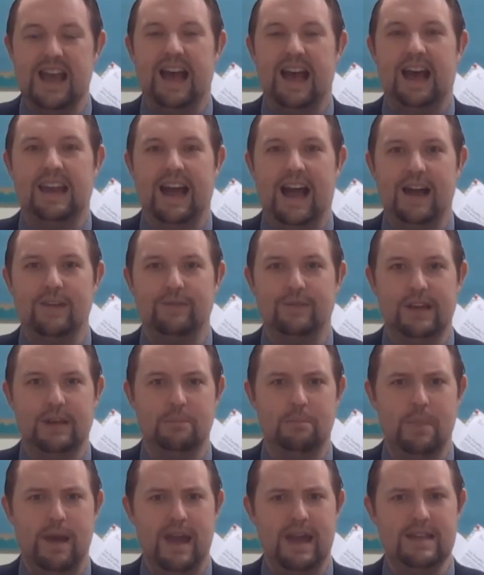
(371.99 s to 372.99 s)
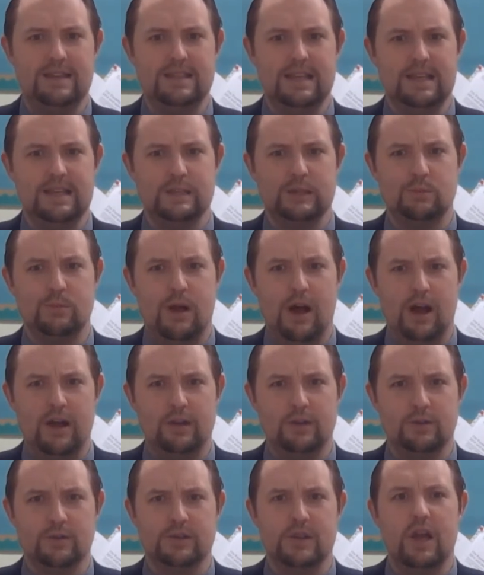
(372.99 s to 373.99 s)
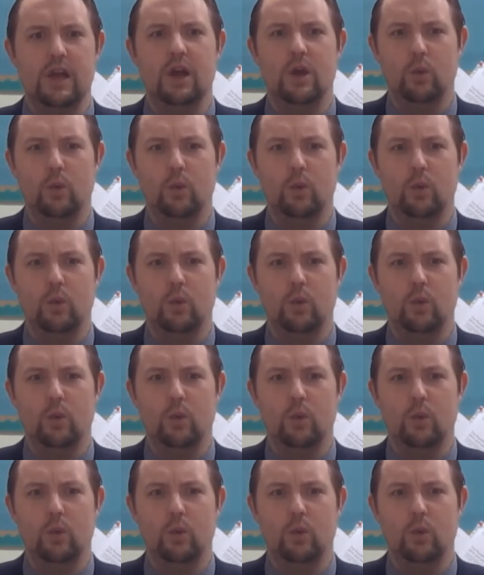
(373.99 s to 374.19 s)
and having amazing smiles.